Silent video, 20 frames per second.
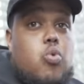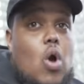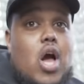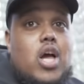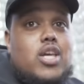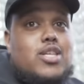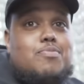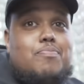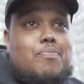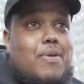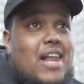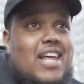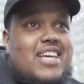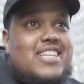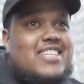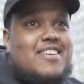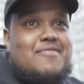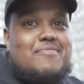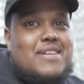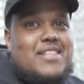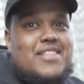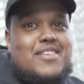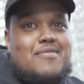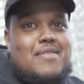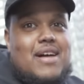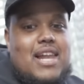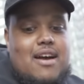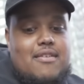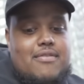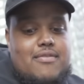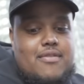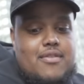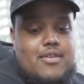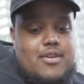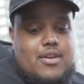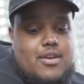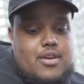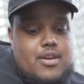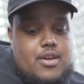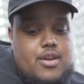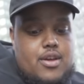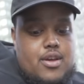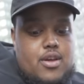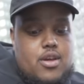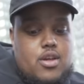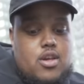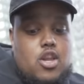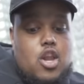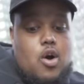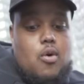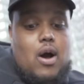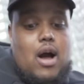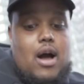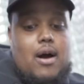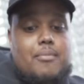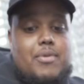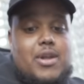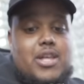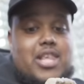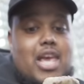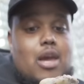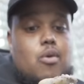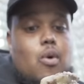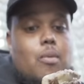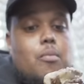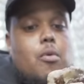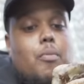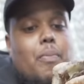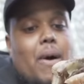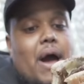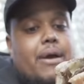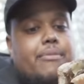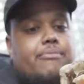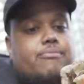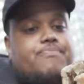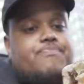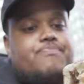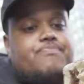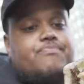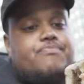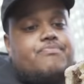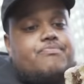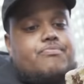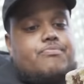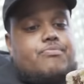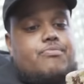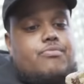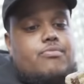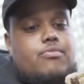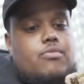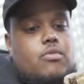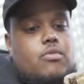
worst place I've been to in my life. You know what, I'm gonna take one more bite. Are you...